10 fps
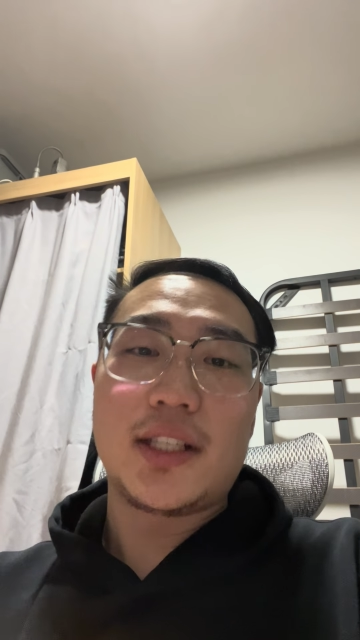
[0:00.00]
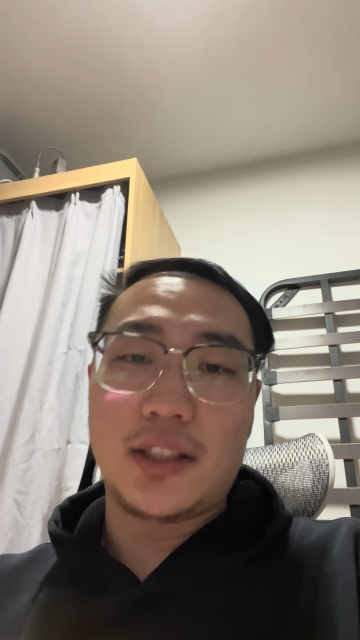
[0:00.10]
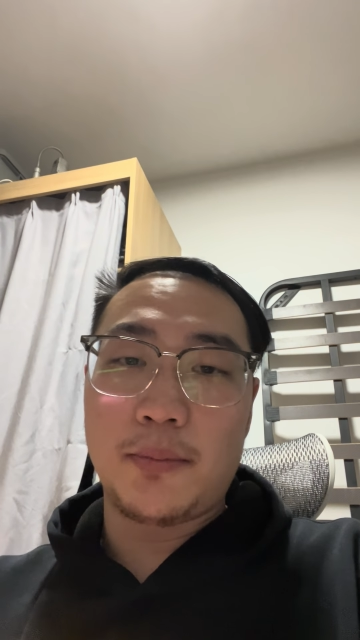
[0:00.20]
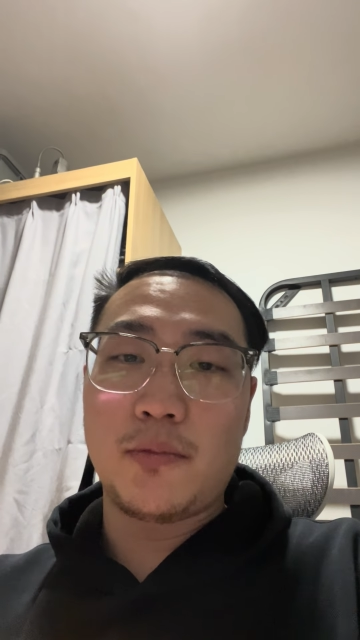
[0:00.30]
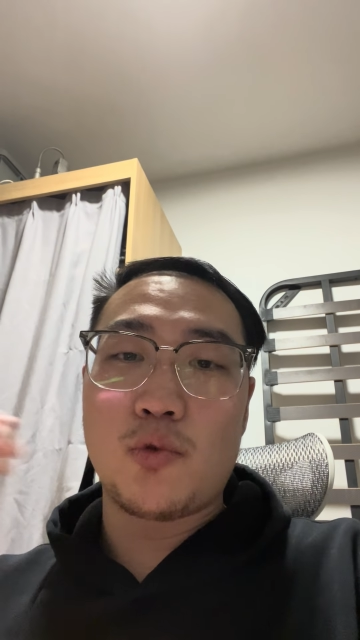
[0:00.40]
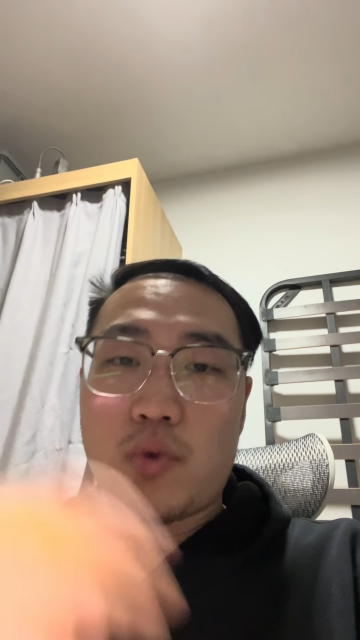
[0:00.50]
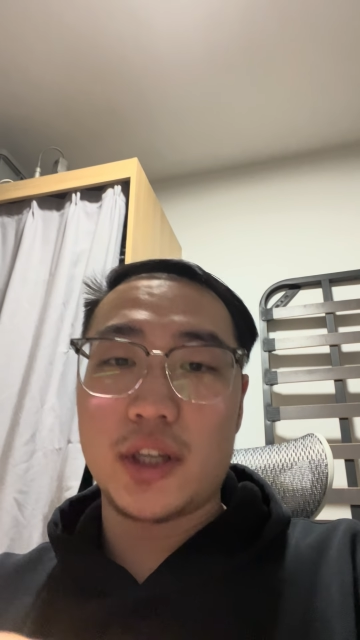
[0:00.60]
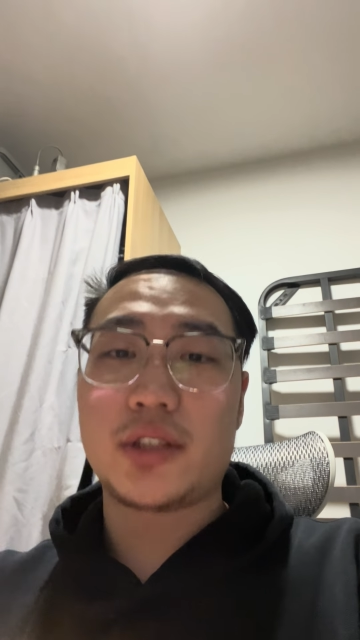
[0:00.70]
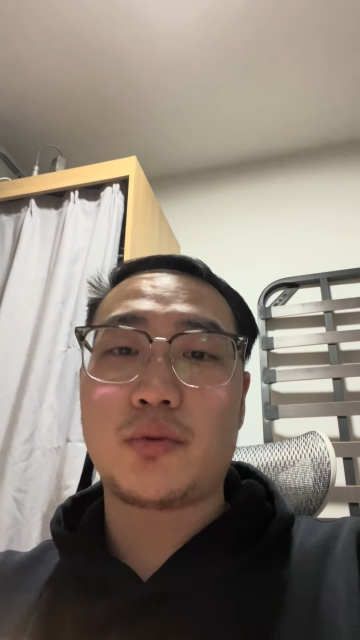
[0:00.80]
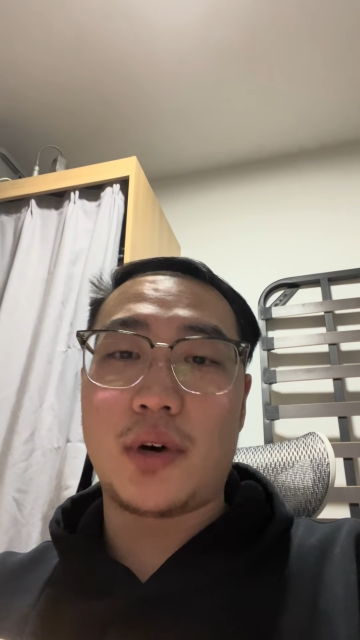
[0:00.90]
The
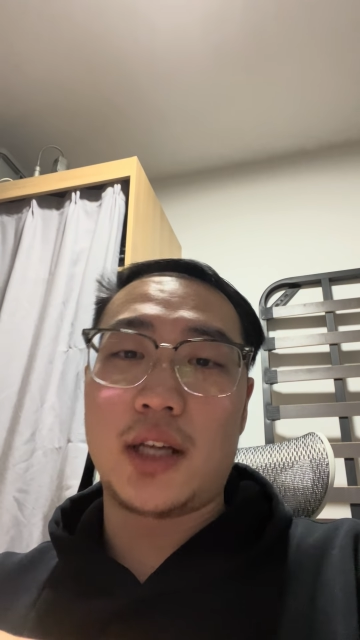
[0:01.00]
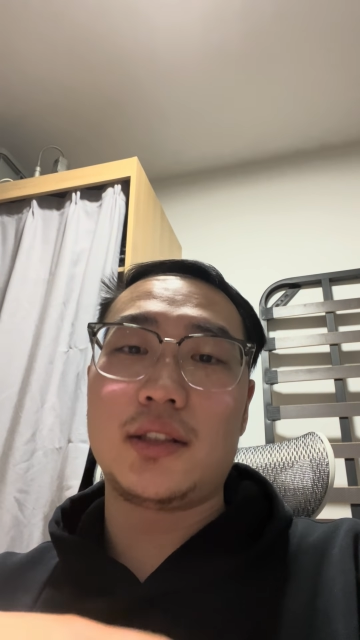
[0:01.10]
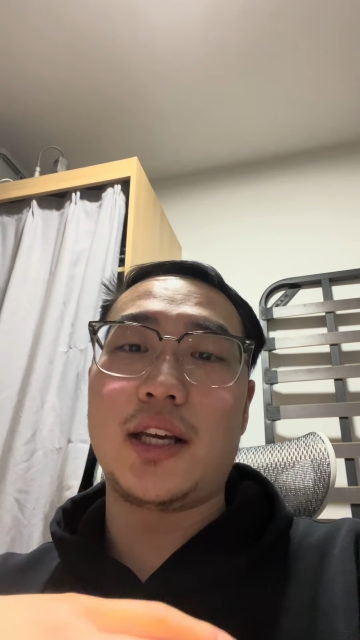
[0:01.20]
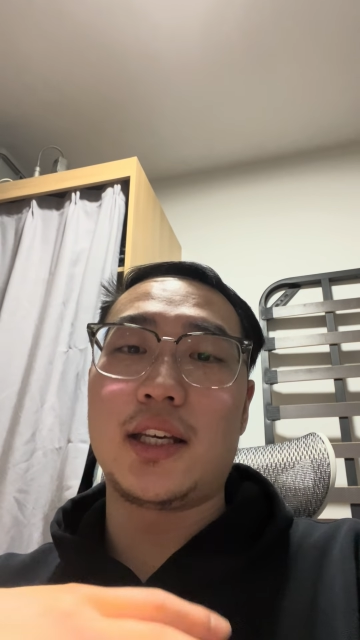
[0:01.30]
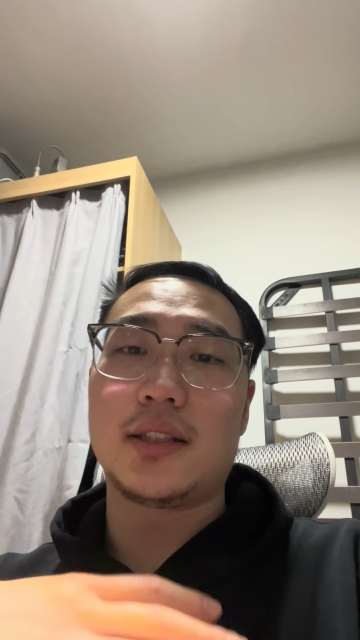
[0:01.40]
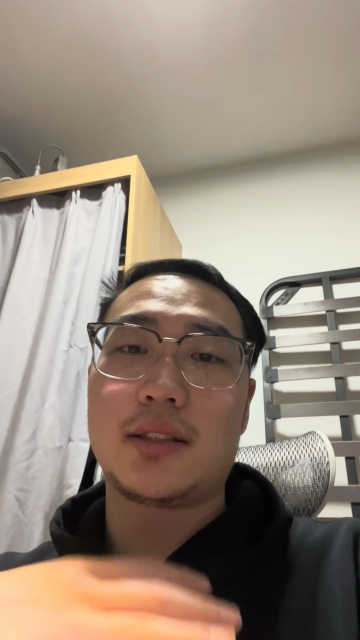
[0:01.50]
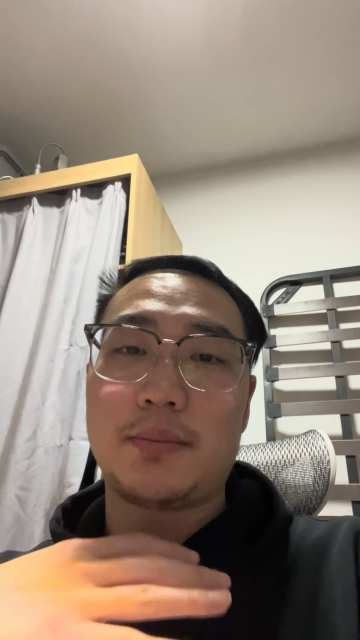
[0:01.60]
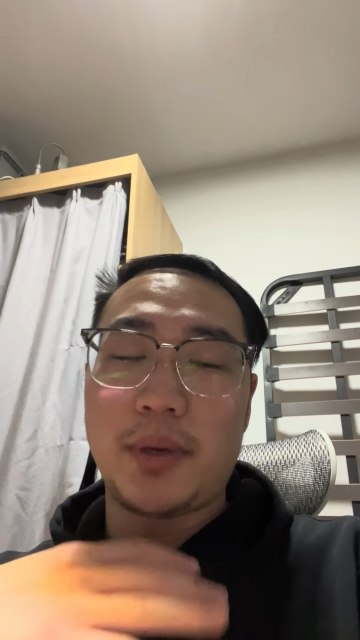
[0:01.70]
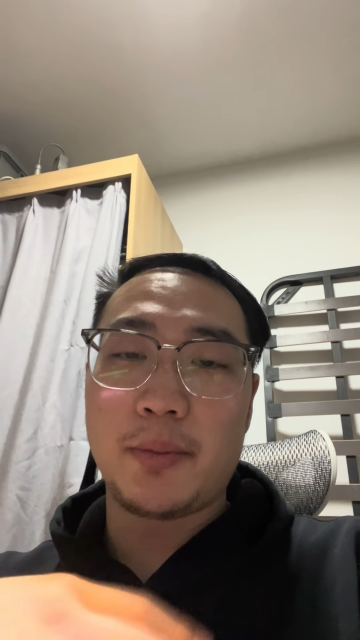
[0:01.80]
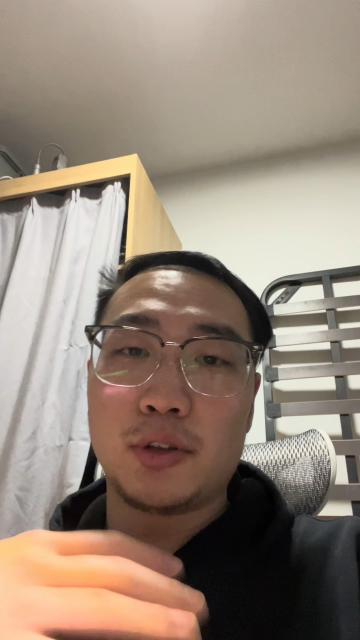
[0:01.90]
worst one is
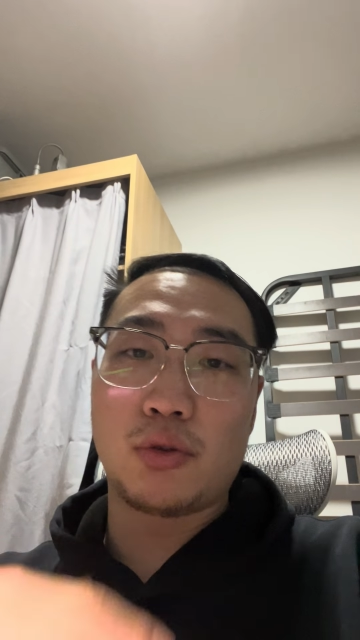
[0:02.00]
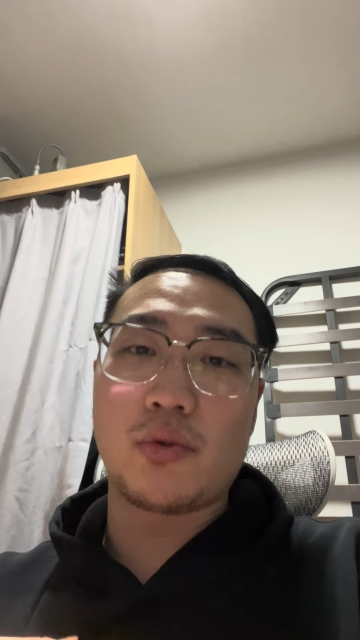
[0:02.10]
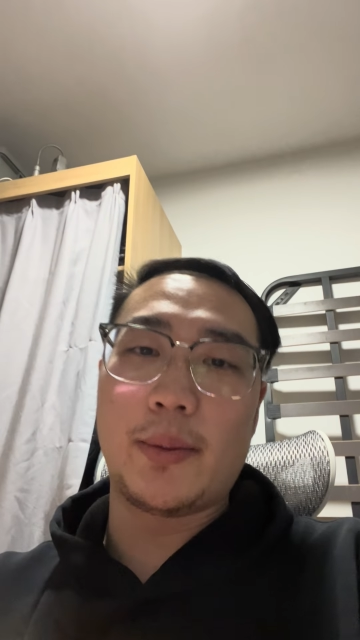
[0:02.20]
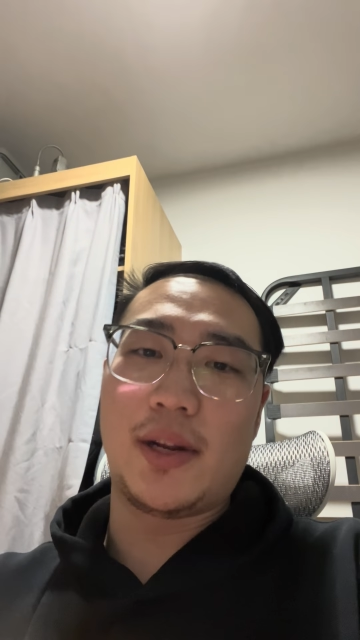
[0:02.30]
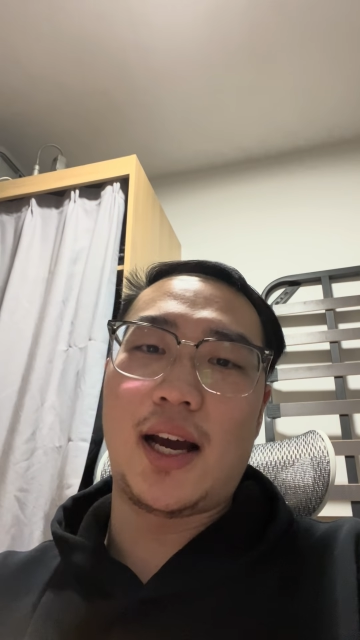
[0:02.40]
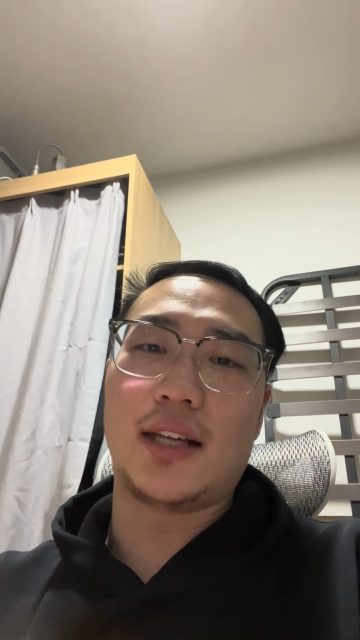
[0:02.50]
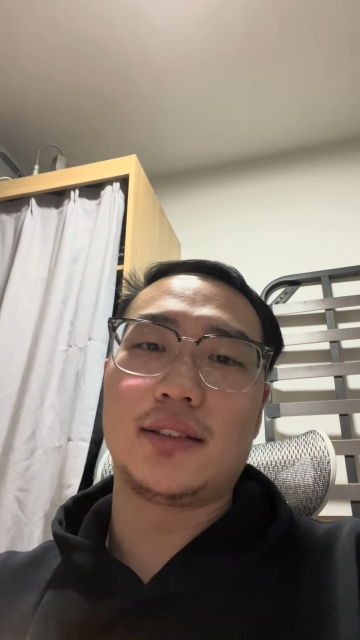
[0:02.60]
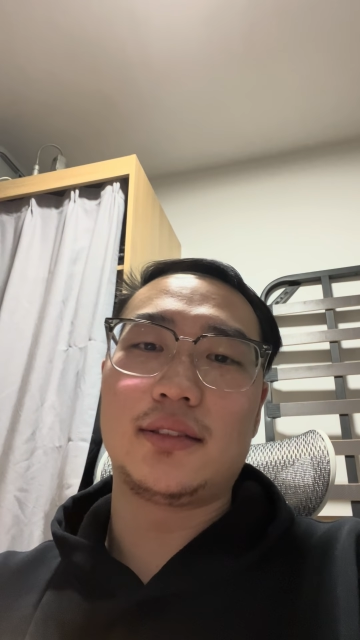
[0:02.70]
people don't reply.